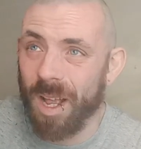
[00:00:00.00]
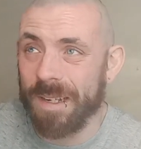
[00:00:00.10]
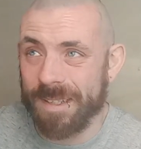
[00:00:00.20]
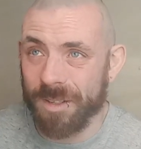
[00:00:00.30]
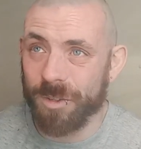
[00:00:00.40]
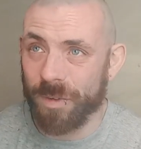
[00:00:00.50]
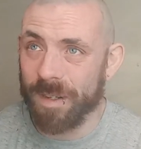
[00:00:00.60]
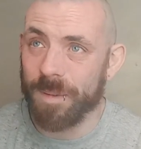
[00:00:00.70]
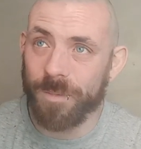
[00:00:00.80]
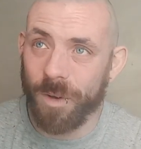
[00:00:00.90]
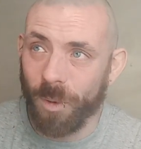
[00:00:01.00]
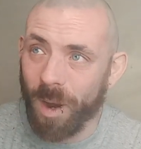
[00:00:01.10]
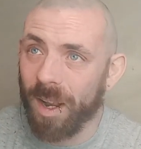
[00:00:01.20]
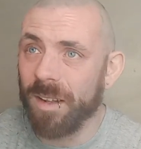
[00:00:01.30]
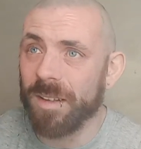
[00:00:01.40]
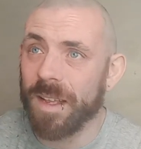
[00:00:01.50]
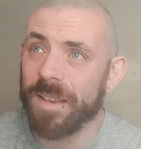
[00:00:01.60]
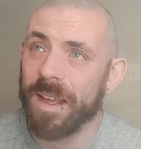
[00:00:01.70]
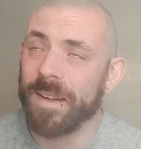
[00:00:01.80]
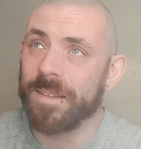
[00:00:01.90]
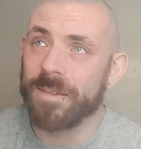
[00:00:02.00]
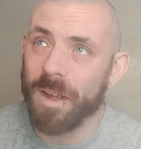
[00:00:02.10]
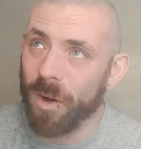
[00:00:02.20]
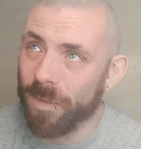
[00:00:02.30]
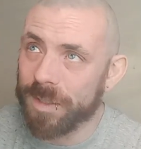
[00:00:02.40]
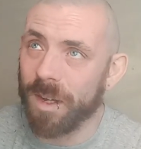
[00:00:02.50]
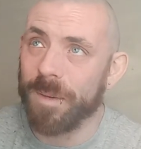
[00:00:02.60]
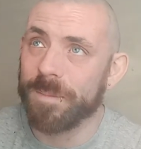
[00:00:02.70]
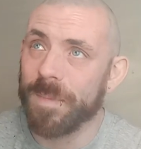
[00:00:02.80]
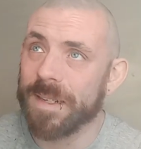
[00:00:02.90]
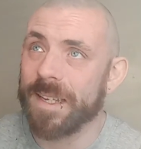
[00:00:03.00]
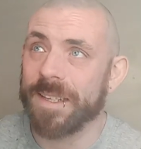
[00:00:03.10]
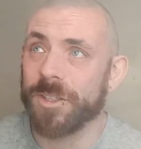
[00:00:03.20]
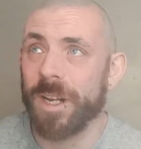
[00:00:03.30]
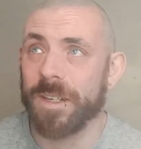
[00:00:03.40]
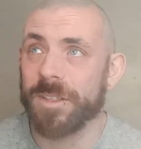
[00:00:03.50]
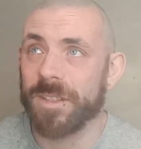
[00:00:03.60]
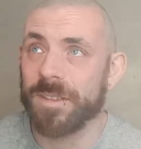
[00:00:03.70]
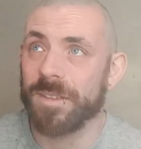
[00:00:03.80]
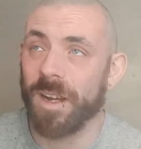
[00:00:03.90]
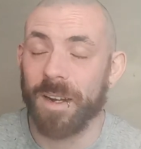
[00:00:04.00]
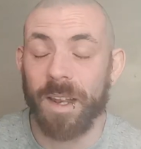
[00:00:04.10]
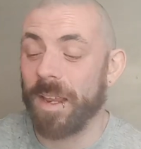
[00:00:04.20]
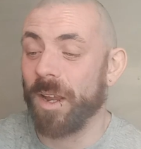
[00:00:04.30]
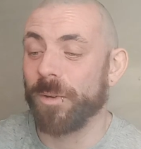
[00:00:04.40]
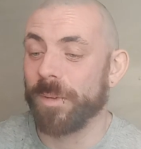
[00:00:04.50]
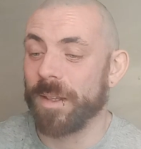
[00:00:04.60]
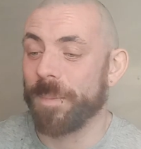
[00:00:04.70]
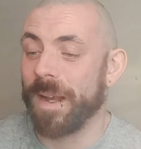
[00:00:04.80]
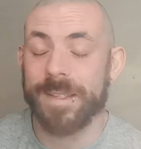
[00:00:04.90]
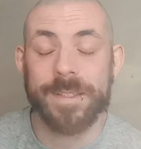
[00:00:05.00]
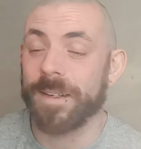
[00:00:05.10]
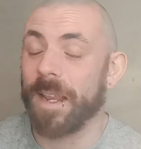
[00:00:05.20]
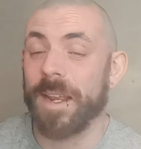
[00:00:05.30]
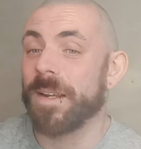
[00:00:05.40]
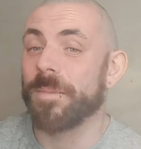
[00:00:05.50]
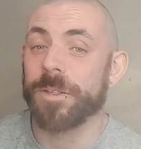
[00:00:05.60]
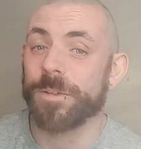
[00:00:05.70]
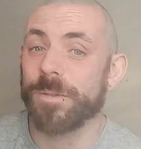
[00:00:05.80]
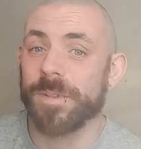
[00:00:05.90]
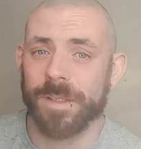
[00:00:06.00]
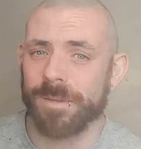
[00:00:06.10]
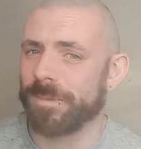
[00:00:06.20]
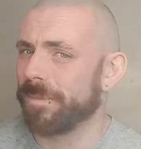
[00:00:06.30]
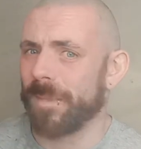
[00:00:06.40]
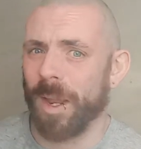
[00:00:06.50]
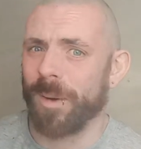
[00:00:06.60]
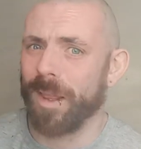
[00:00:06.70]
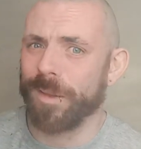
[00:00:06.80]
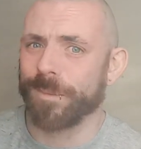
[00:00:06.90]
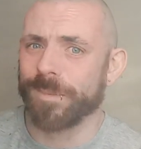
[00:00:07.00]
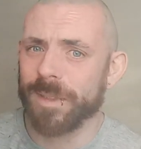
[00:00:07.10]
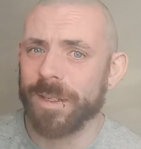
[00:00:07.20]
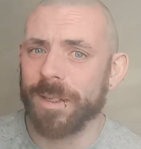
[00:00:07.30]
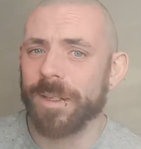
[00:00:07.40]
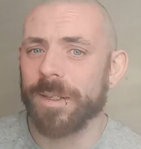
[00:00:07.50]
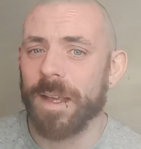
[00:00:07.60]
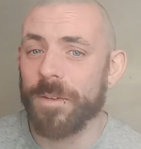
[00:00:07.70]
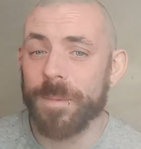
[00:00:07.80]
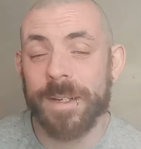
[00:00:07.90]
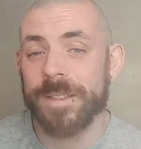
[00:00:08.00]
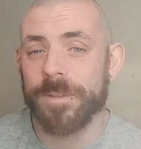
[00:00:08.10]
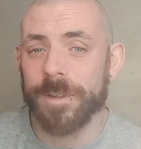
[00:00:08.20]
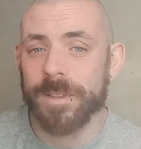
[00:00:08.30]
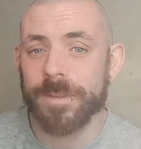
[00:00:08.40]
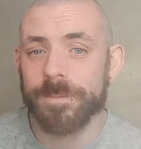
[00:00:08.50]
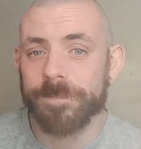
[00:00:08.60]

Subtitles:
didn't drink them for a while, and then over time my taste changed. Kind of like how in the past I hated mushrooms and now I like them. Everybody's different.